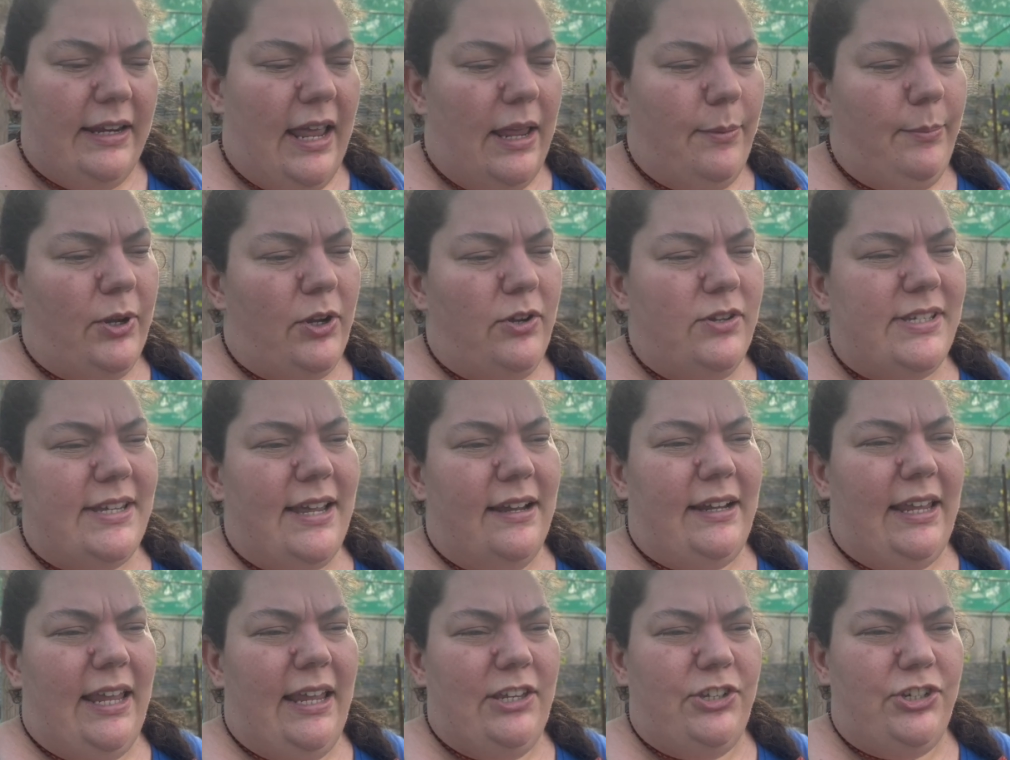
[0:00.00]
And because our
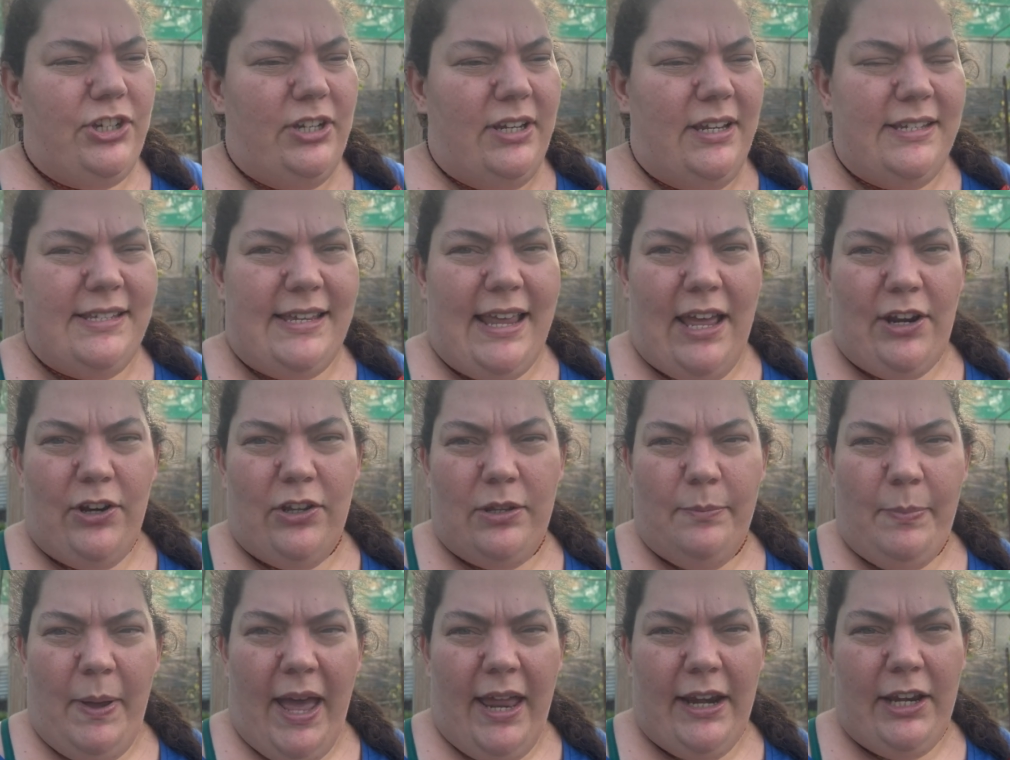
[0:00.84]
kitchen is out on
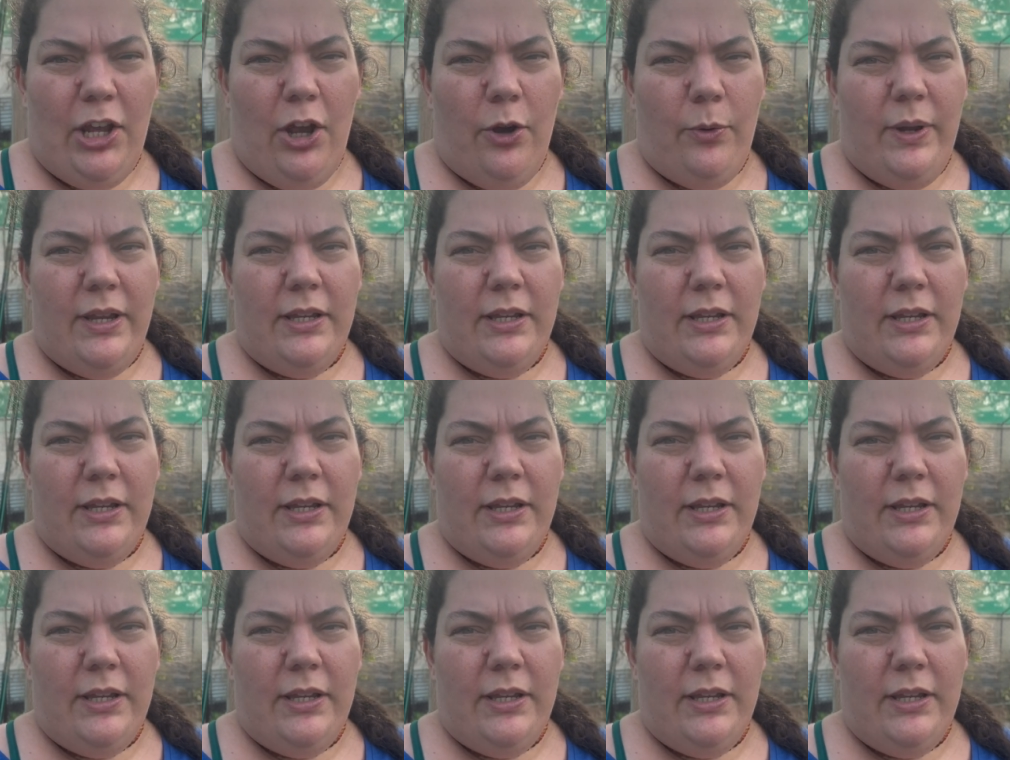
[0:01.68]
the patio,